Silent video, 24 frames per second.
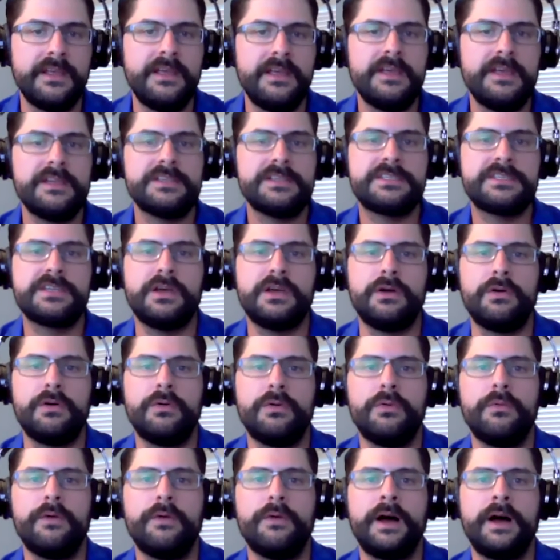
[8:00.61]

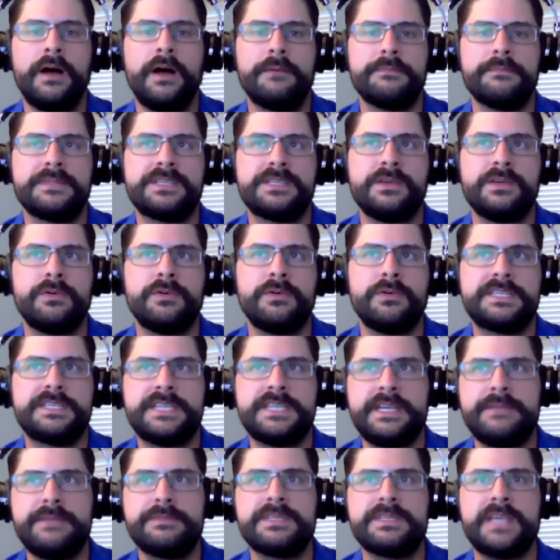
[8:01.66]
So it
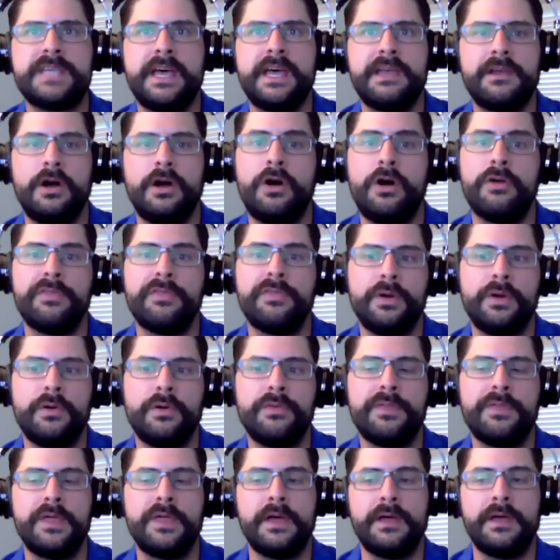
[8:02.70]
seems that
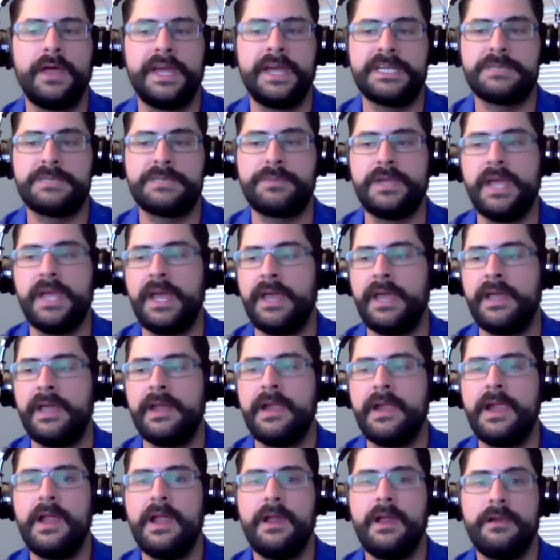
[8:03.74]
although the
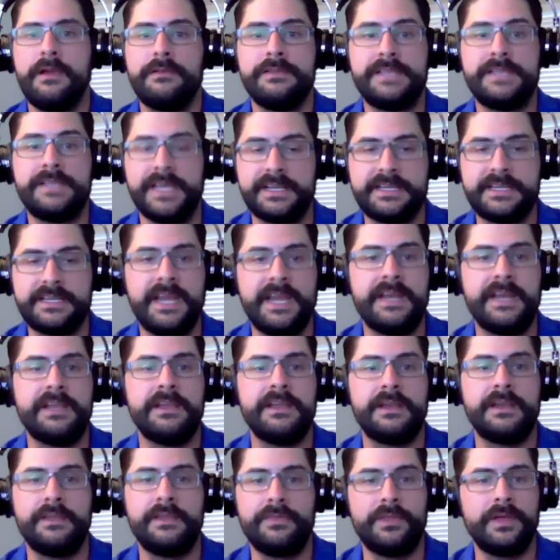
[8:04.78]
SBA
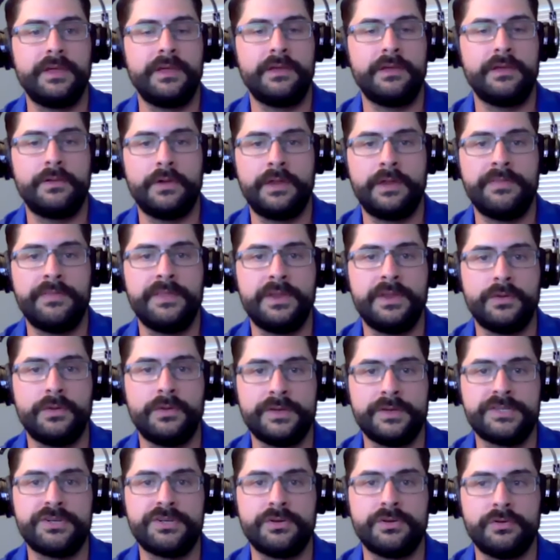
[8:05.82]
dictated in the
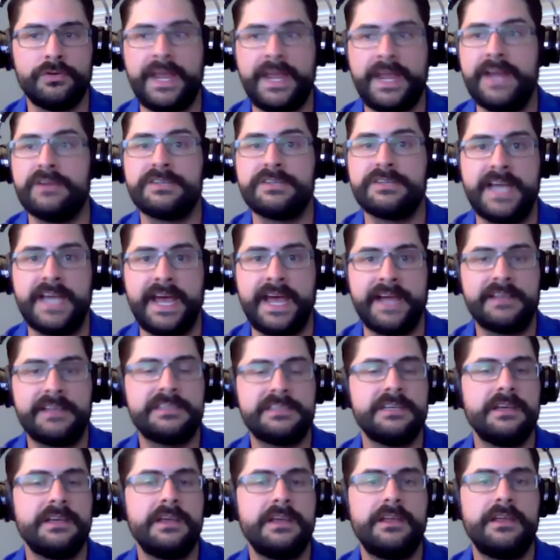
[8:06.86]
original CARES
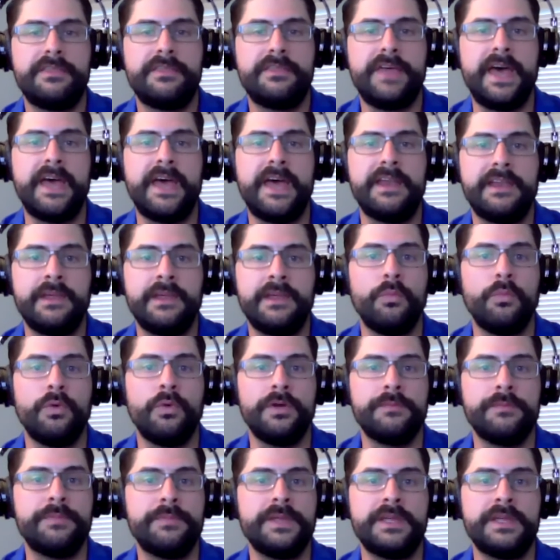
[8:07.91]
Act that it
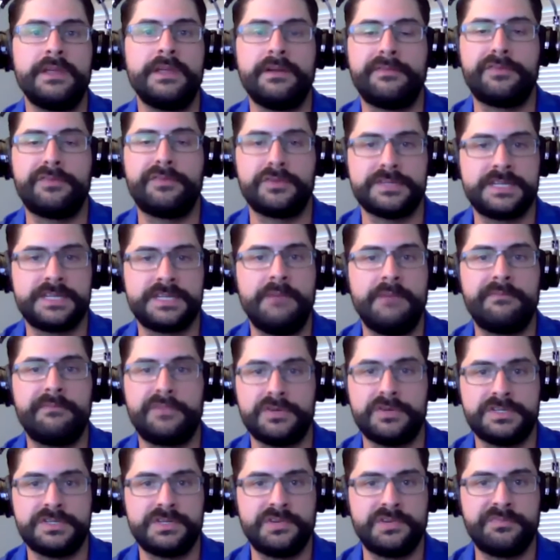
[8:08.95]
would be a first come,
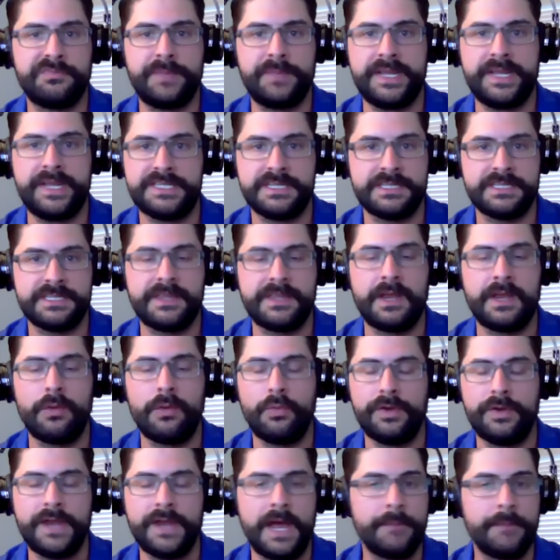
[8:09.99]
first served basis, and that it
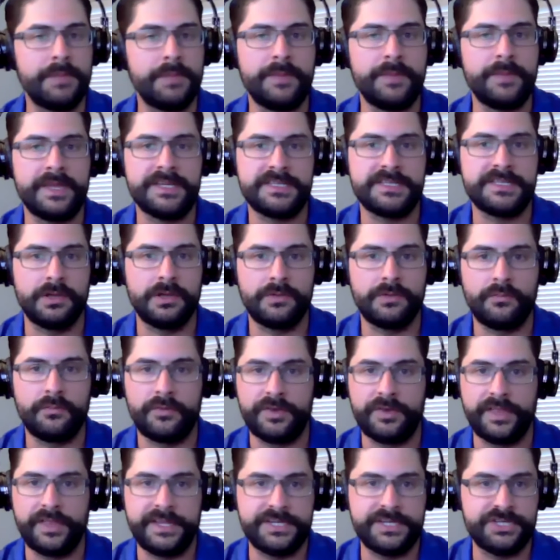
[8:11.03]
would not be based on
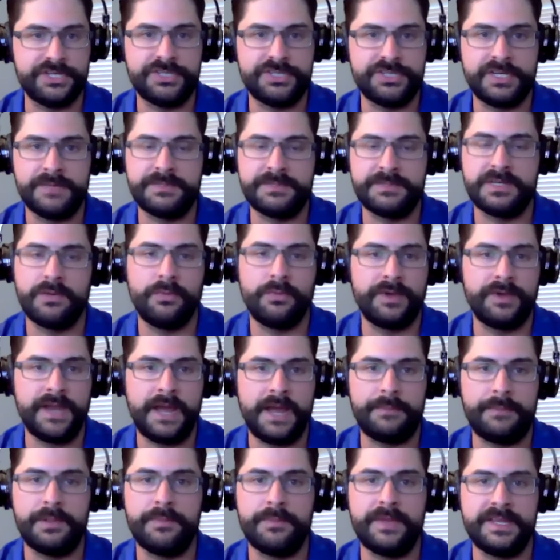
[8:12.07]
relationships, and it would
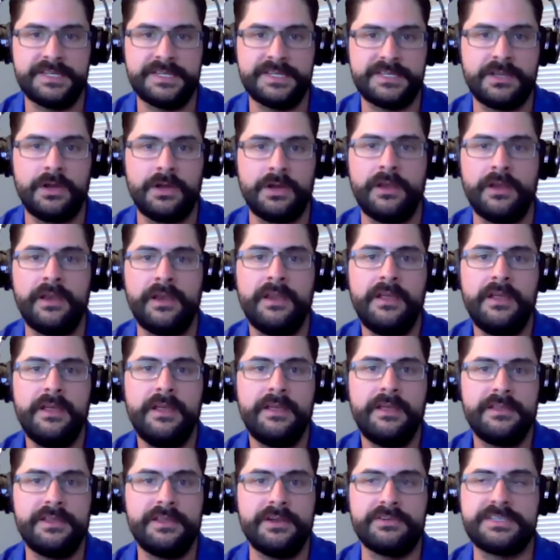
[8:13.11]
not be based on,
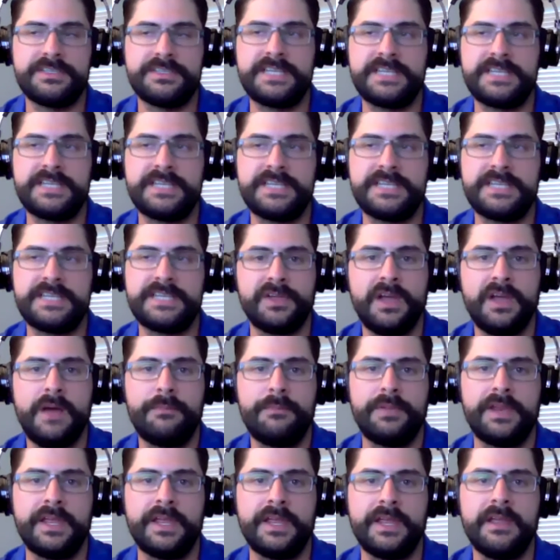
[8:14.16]
size of the
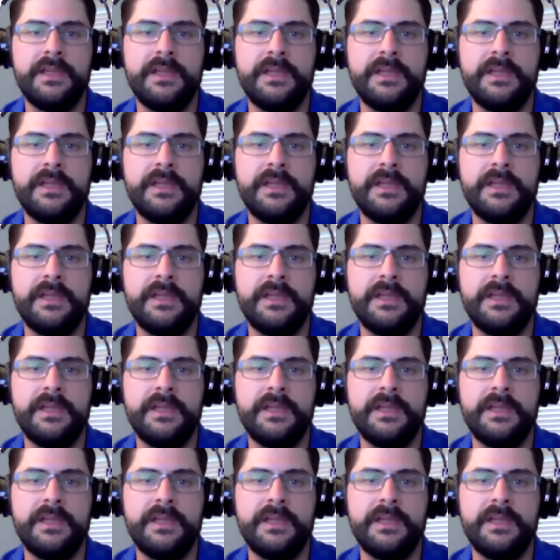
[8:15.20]
company,